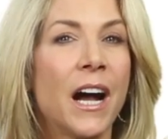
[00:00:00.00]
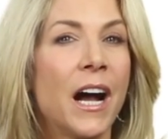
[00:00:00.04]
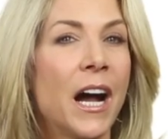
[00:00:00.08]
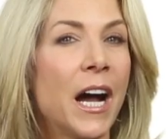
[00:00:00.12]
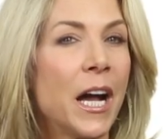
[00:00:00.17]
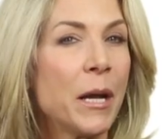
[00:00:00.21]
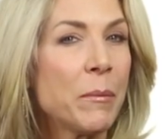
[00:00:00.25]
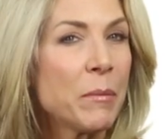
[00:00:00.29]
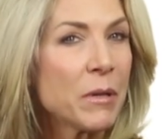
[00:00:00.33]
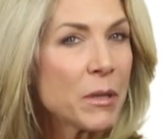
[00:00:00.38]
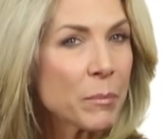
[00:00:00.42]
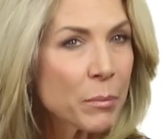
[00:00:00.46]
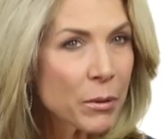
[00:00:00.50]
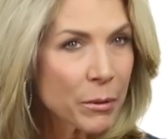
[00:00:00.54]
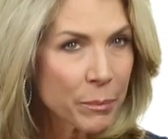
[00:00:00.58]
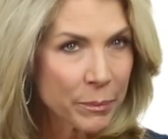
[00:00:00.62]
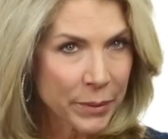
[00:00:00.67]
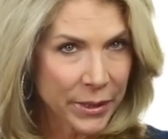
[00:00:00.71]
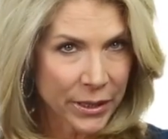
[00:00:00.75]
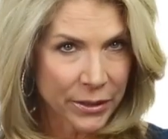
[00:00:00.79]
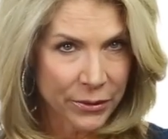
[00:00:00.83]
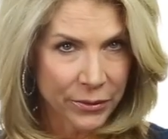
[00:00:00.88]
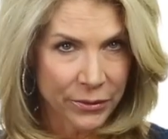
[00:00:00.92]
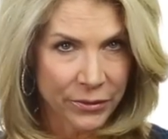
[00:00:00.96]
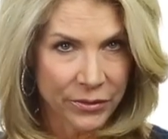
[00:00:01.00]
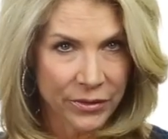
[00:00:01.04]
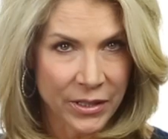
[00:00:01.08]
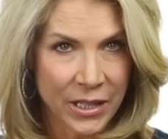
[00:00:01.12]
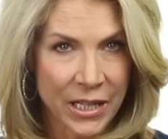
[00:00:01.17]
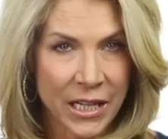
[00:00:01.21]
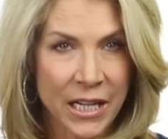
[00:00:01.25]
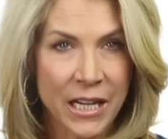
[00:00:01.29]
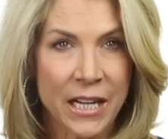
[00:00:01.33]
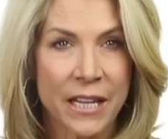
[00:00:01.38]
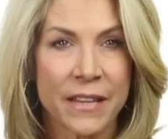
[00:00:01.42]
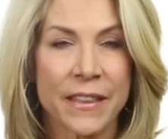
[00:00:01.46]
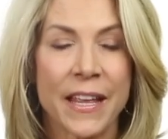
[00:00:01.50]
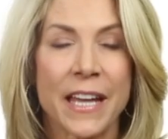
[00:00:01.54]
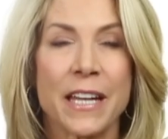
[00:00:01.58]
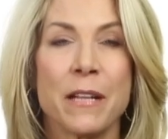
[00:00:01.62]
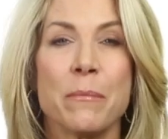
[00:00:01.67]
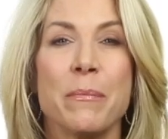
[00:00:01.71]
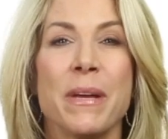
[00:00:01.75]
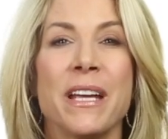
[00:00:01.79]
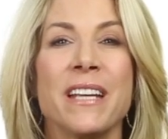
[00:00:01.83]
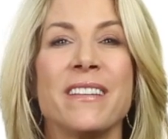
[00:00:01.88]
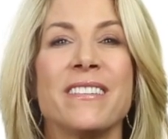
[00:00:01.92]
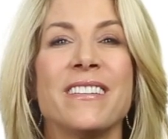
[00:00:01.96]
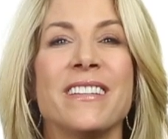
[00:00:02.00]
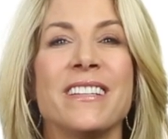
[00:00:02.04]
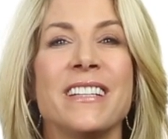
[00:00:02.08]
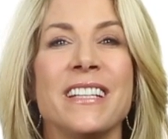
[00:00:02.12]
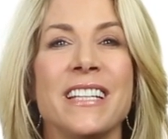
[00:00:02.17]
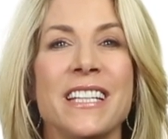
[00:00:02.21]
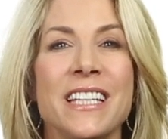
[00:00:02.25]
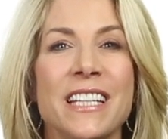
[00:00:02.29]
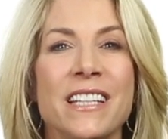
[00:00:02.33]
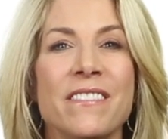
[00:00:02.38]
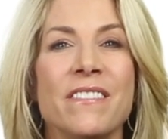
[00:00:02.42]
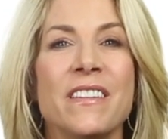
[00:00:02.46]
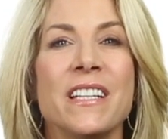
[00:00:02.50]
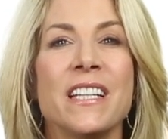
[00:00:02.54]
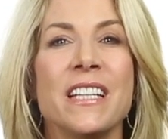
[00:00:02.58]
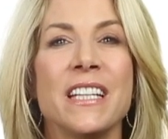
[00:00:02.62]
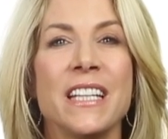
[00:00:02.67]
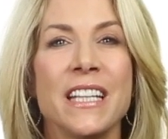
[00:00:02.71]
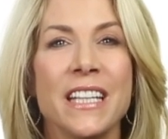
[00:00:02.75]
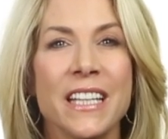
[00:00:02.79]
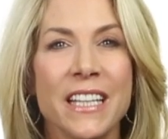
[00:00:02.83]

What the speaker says: I'm gonna propose that it makes it even